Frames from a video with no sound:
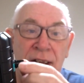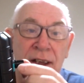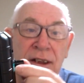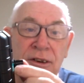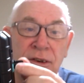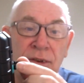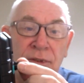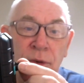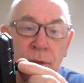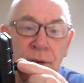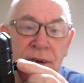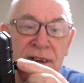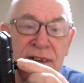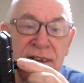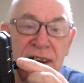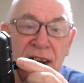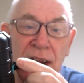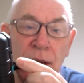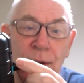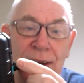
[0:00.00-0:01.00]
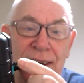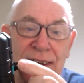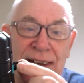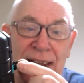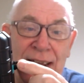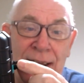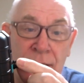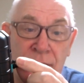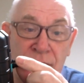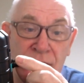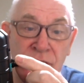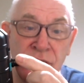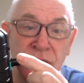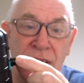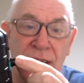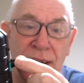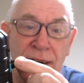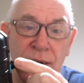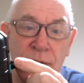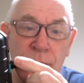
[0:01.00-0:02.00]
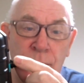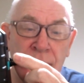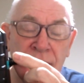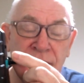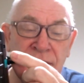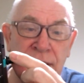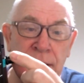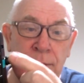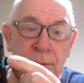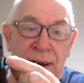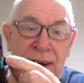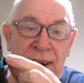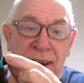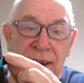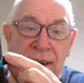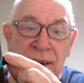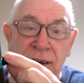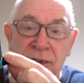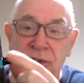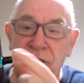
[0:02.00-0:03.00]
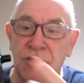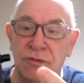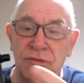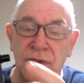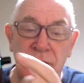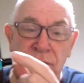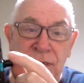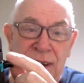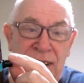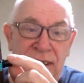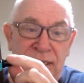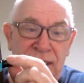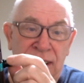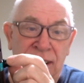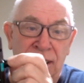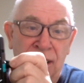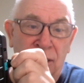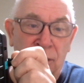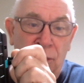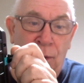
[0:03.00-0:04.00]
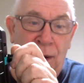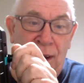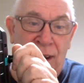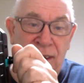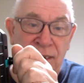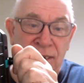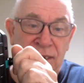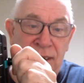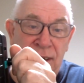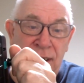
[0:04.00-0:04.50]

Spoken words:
So if you want to slow it down, I'll show you how it works in a minute, you just rotate it clockwise.